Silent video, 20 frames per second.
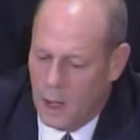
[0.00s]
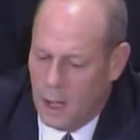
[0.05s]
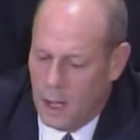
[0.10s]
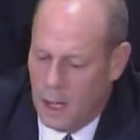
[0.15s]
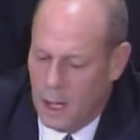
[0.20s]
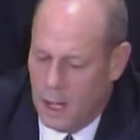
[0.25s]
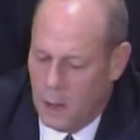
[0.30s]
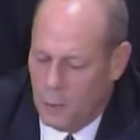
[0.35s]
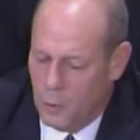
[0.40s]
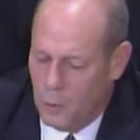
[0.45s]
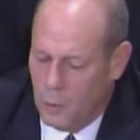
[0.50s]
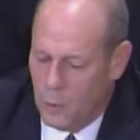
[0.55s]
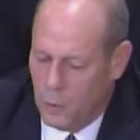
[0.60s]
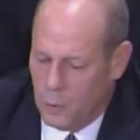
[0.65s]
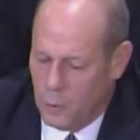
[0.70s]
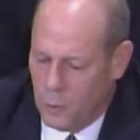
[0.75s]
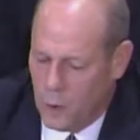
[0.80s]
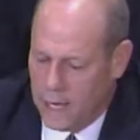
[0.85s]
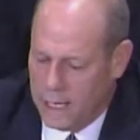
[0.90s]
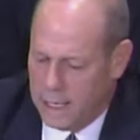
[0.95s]

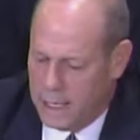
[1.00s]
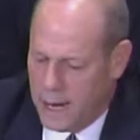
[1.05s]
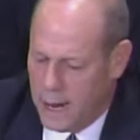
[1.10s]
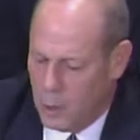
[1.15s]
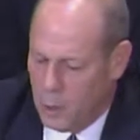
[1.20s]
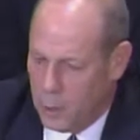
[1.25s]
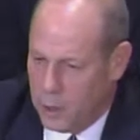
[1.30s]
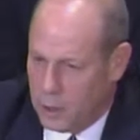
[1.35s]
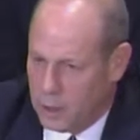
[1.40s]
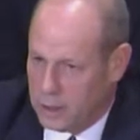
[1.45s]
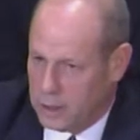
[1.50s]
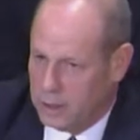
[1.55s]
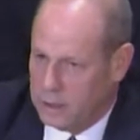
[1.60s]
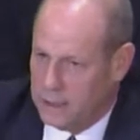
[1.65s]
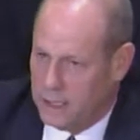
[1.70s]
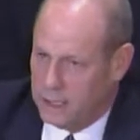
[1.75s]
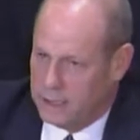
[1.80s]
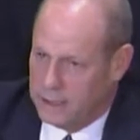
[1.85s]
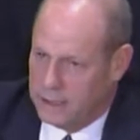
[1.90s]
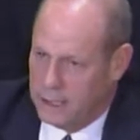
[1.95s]
Right now, we are
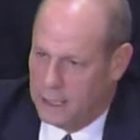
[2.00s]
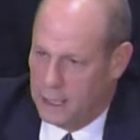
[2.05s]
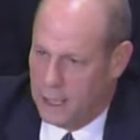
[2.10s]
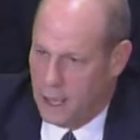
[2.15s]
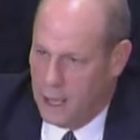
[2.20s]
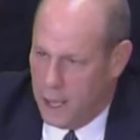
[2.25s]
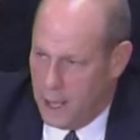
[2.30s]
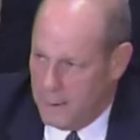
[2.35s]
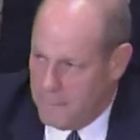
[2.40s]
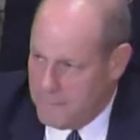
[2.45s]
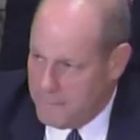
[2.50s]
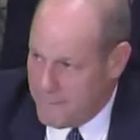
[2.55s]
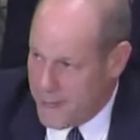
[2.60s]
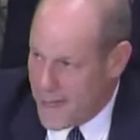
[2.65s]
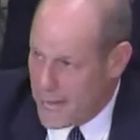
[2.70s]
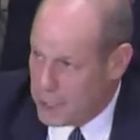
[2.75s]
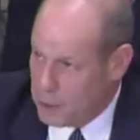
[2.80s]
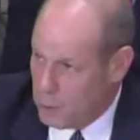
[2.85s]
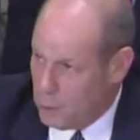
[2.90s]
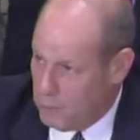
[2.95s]
conducting
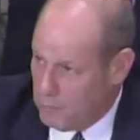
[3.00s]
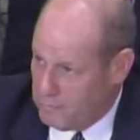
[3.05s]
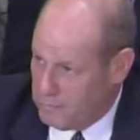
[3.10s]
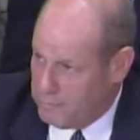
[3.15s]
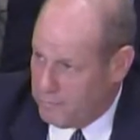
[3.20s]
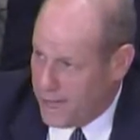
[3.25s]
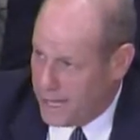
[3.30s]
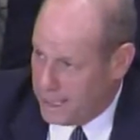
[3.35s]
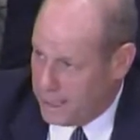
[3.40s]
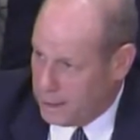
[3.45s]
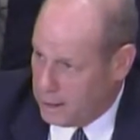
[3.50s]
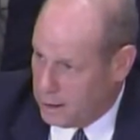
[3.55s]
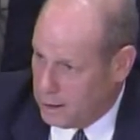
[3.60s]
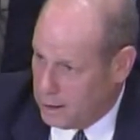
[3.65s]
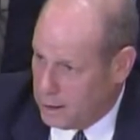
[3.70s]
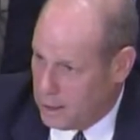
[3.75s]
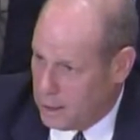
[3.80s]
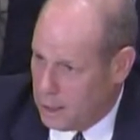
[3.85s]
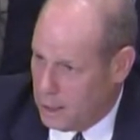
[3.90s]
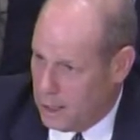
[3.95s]
manual vetting.
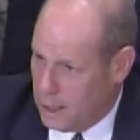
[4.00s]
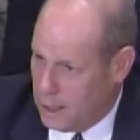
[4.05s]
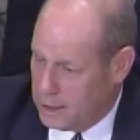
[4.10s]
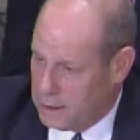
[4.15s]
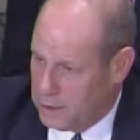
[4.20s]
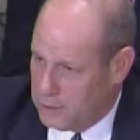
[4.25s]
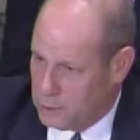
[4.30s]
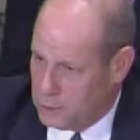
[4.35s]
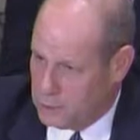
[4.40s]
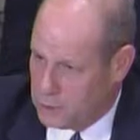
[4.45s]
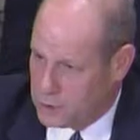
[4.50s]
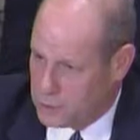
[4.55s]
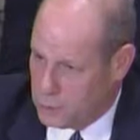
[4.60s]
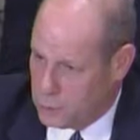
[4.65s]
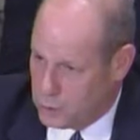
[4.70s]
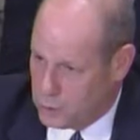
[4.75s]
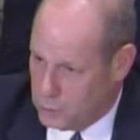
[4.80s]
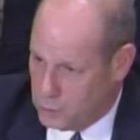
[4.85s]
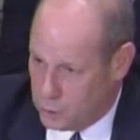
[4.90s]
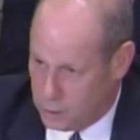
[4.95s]
In other words,
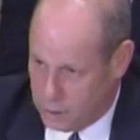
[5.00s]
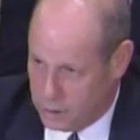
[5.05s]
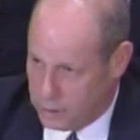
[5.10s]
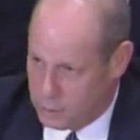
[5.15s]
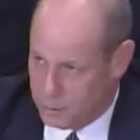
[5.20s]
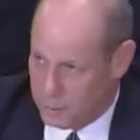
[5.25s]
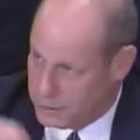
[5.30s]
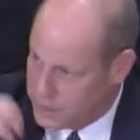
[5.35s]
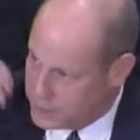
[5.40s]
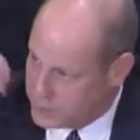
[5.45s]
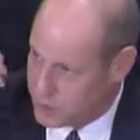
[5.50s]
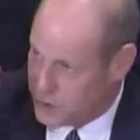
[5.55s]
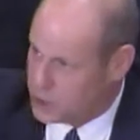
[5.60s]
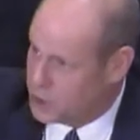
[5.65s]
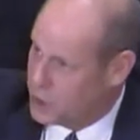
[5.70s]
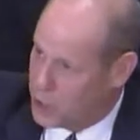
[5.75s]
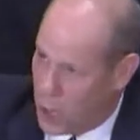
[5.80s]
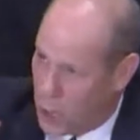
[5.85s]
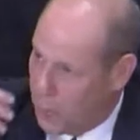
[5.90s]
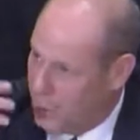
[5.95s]
we're literally
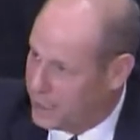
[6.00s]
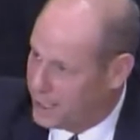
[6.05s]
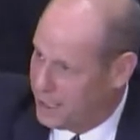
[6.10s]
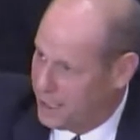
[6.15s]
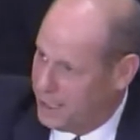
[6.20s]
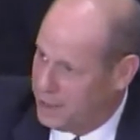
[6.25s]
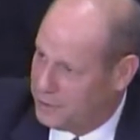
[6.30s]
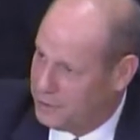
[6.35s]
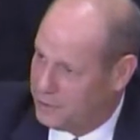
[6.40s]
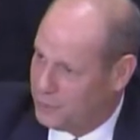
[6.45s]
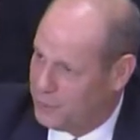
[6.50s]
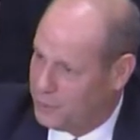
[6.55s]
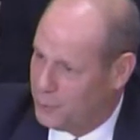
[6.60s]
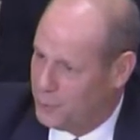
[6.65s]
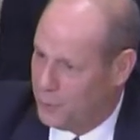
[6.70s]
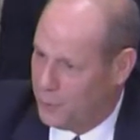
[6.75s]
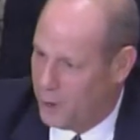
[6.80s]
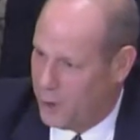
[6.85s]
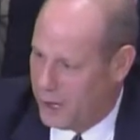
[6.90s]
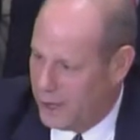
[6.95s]
just going
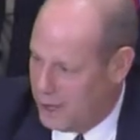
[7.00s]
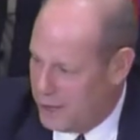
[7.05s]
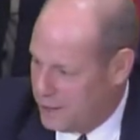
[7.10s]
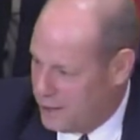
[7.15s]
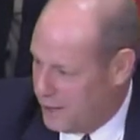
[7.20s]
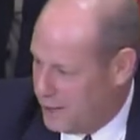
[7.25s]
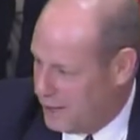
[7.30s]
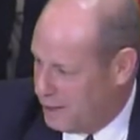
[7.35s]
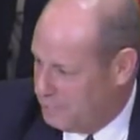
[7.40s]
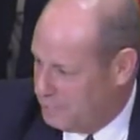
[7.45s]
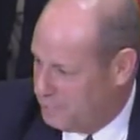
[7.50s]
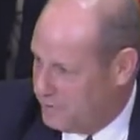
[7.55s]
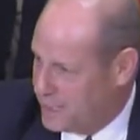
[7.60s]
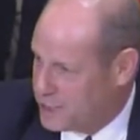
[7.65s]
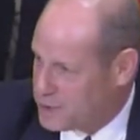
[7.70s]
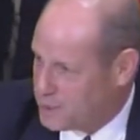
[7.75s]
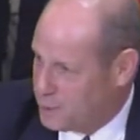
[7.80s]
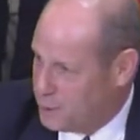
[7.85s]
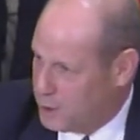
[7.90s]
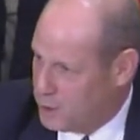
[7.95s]
into
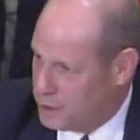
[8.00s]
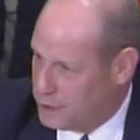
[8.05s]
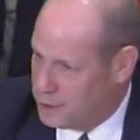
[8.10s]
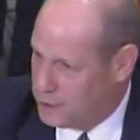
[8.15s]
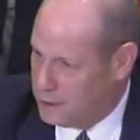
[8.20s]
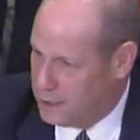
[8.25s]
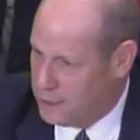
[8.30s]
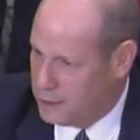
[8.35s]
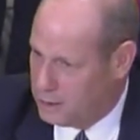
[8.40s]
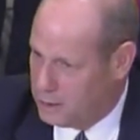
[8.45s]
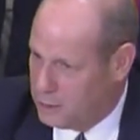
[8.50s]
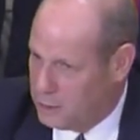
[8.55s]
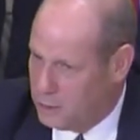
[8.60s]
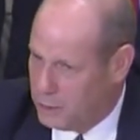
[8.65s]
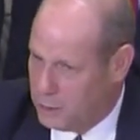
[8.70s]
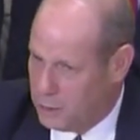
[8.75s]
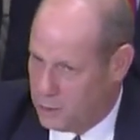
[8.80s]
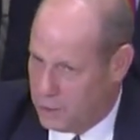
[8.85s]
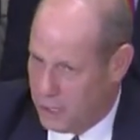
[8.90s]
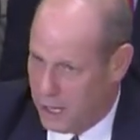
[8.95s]
Facebook and
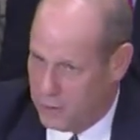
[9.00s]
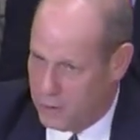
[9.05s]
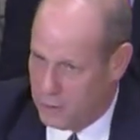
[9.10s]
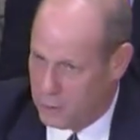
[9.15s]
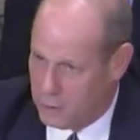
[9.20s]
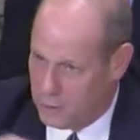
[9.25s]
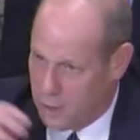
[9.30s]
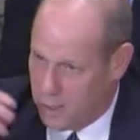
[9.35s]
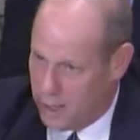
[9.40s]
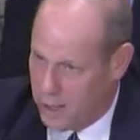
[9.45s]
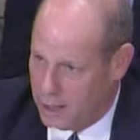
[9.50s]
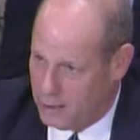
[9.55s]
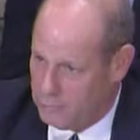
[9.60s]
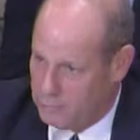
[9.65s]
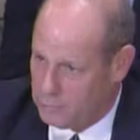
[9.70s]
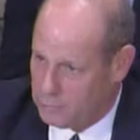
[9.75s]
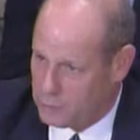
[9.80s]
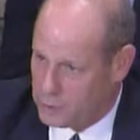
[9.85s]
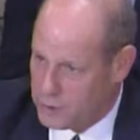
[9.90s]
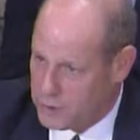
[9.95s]
Google and other
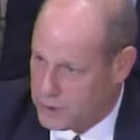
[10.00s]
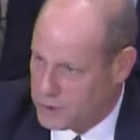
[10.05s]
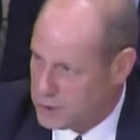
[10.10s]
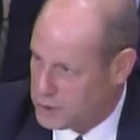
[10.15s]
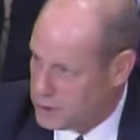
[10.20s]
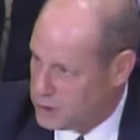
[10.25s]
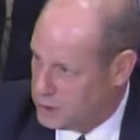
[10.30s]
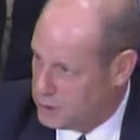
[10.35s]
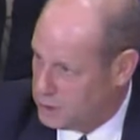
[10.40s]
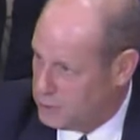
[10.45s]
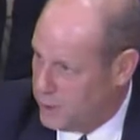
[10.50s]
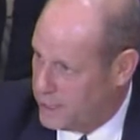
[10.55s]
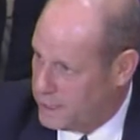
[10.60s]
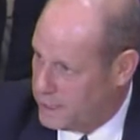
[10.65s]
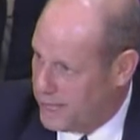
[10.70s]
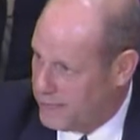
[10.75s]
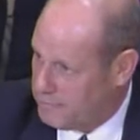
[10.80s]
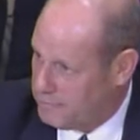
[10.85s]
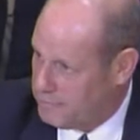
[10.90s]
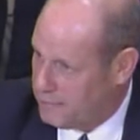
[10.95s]
sources to
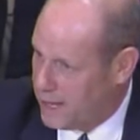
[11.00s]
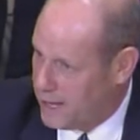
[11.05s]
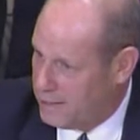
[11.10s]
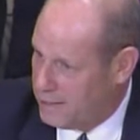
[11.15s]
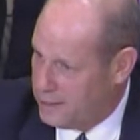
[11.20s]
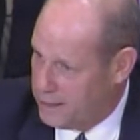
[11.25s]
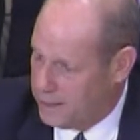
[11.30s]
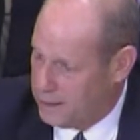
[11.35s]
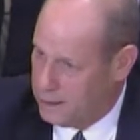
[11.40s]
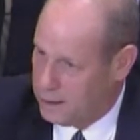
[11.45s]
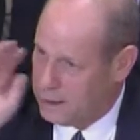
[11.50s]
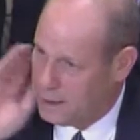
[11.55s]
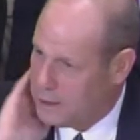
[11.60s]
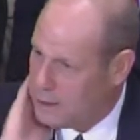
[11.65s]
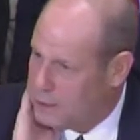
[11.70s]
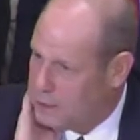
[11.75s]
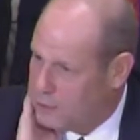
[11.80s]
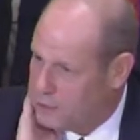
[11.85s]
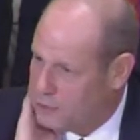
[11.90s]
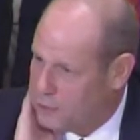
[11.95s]
identify the
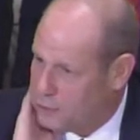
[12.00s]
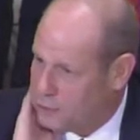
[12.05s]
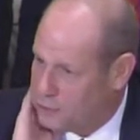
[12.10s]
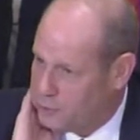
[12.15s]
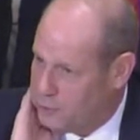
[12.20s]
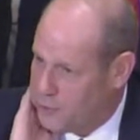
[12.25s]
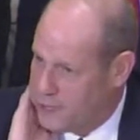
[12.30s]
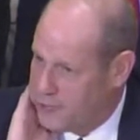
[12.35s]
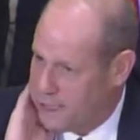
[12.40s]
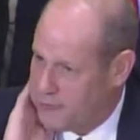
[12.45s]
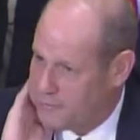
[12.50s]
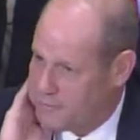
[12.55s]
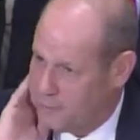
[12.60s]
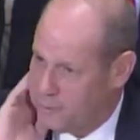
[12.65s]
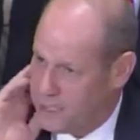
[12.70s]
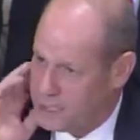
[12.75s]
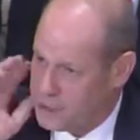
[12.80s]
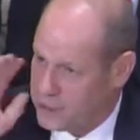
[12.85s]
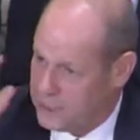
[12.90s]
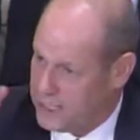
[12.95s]
social media
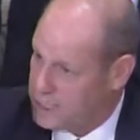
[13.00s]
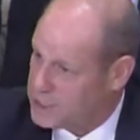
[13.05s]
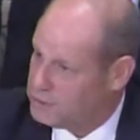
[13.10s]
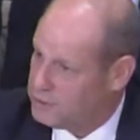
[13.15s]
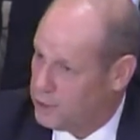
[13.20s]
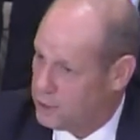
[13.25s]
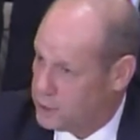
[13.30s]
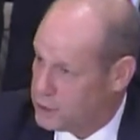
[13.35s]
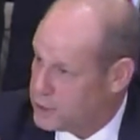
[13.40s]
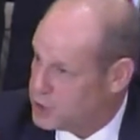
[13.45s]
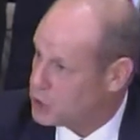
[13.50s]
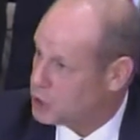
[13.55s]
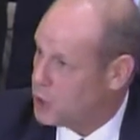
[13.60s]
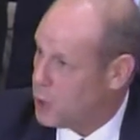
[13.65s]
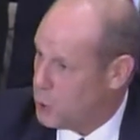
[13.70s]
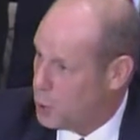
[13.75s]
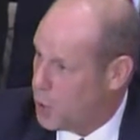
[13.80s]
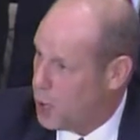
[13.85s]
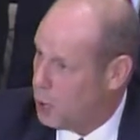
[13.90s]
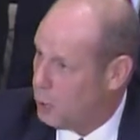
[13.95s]
information. That's very
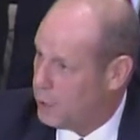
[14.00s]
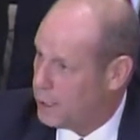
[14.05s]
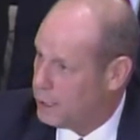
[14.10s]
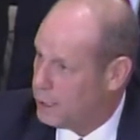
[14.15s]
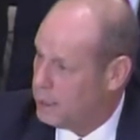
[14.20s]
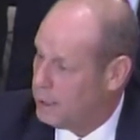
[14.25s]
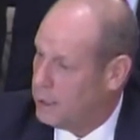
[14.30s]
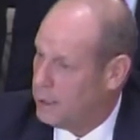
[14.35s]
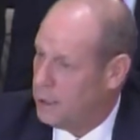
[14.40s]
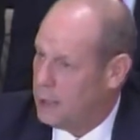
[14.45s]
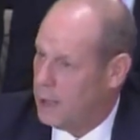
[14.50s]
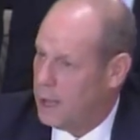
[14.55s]
slow going.